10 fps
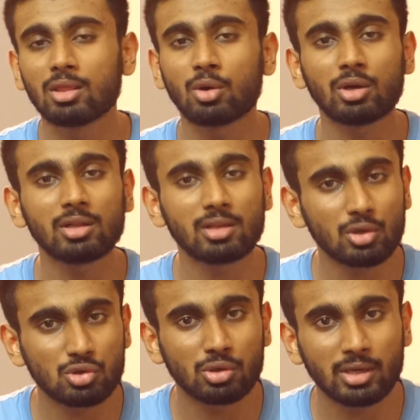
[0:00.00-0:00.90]
the only thing
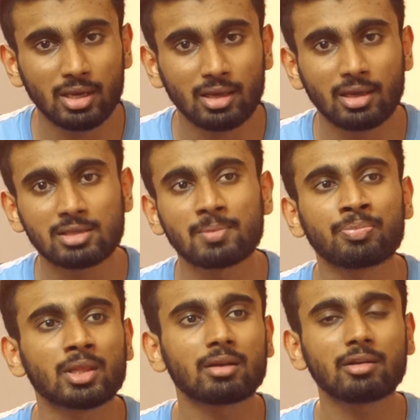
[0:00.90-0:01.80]
you should take is
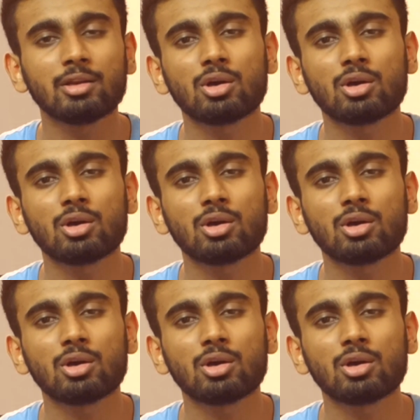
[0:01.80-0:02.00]
train